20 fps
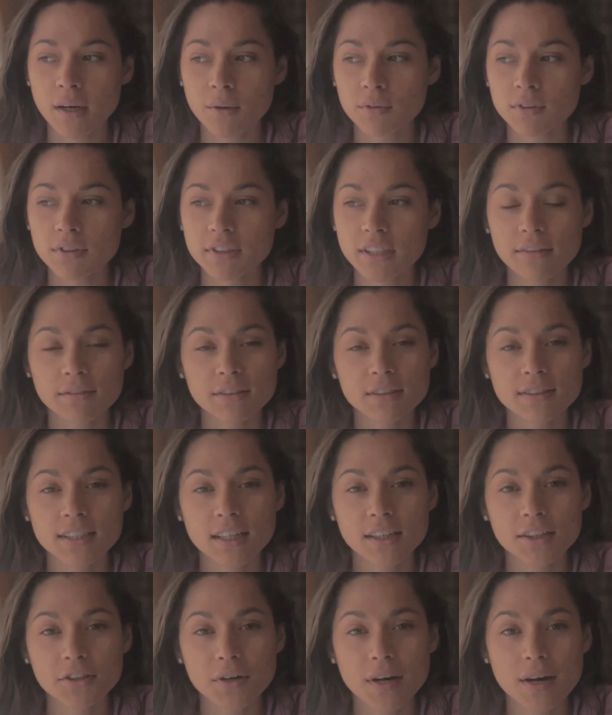But I will never
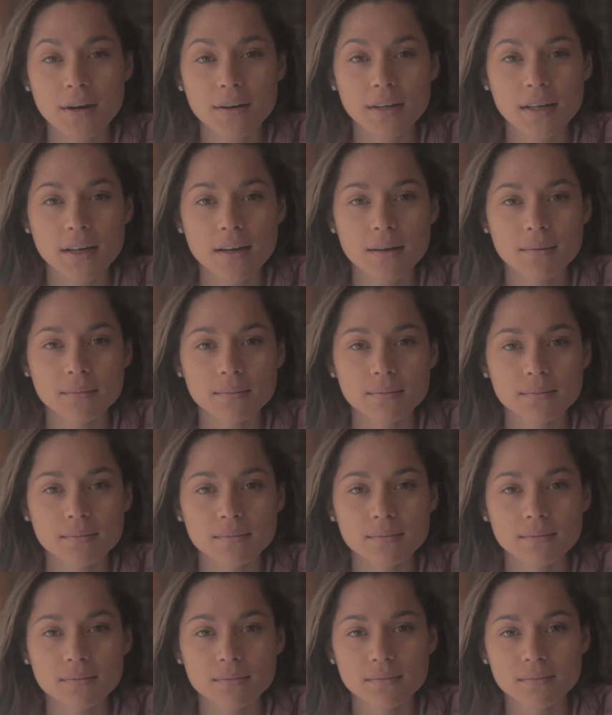tell you how I am.
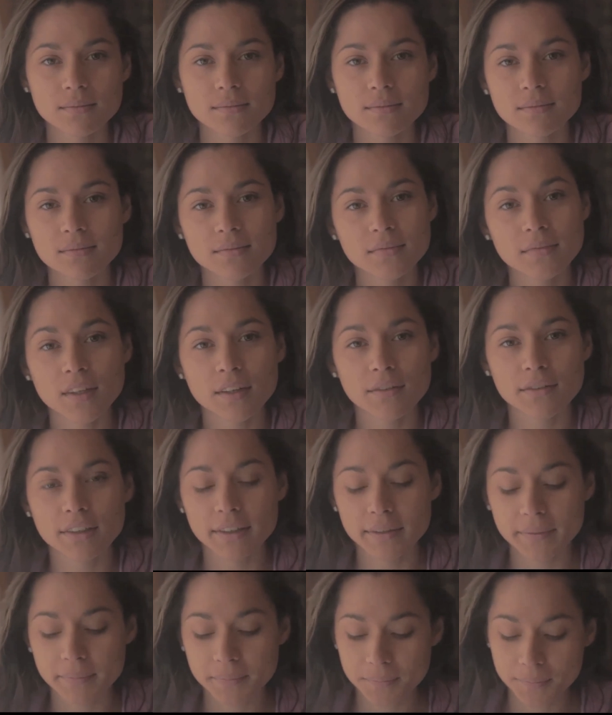
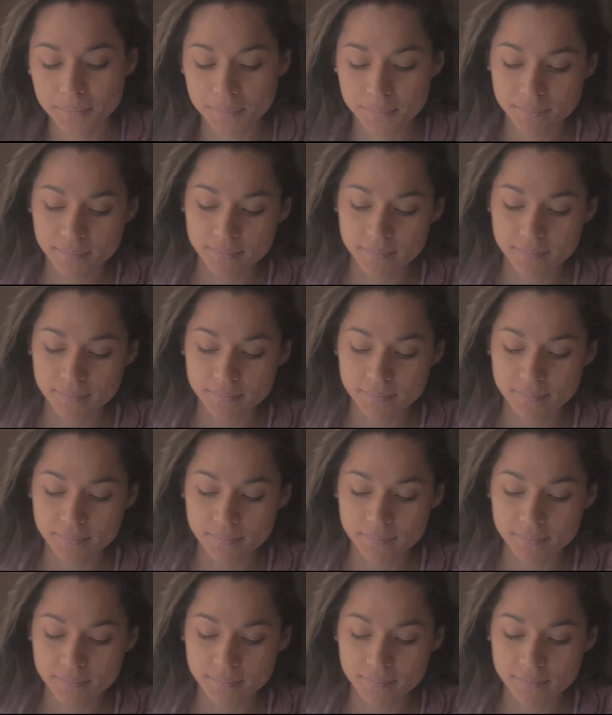Never.